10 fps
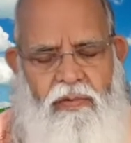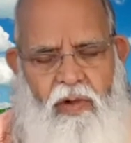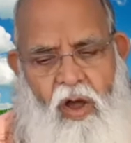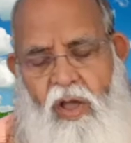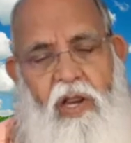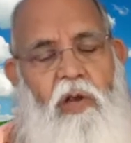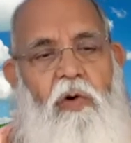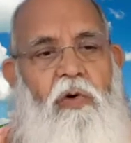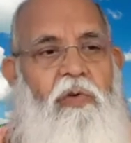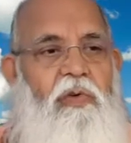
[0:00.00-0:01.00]
all
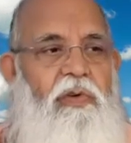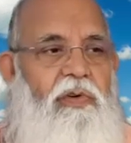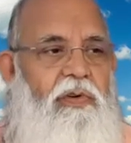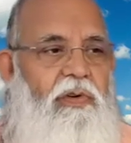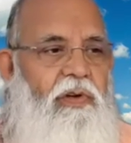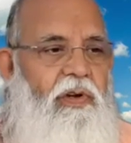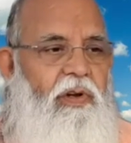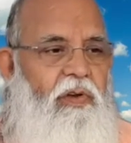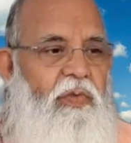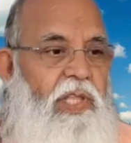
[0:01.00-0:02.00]
alone,
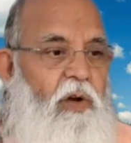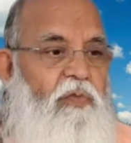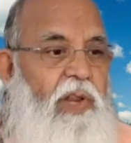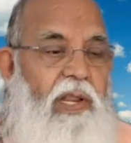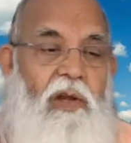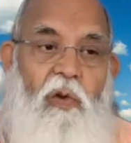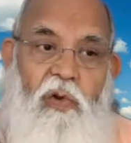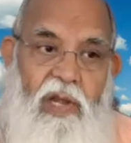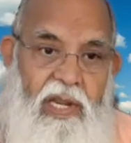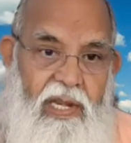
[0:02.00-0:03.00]
without feeling
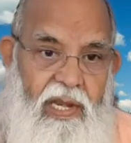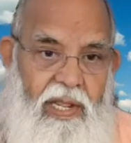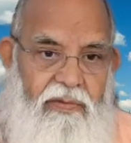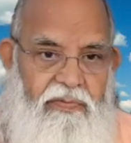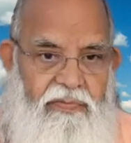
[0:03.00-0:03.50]
lonely in life.